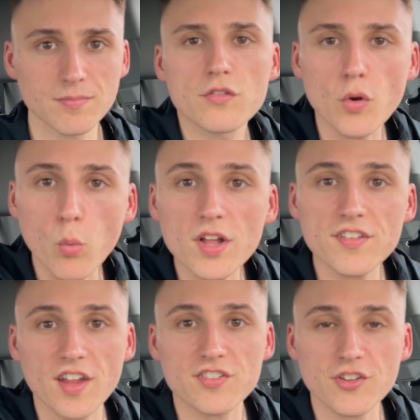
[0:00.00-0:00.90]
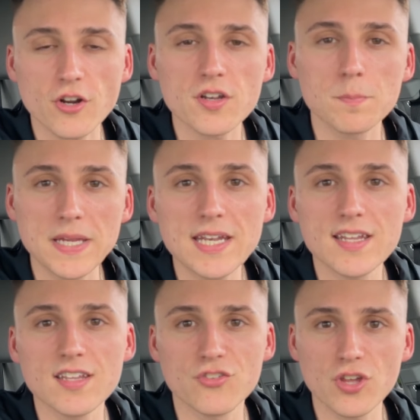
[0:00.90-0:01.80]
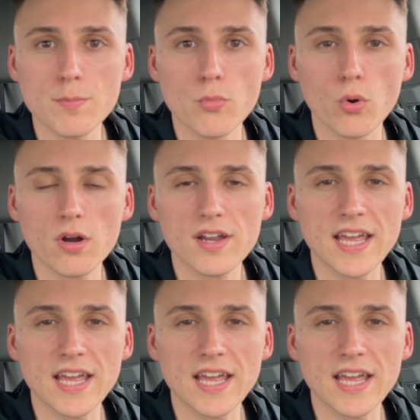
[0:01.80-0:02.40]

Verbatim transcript: So once I started being in the gym more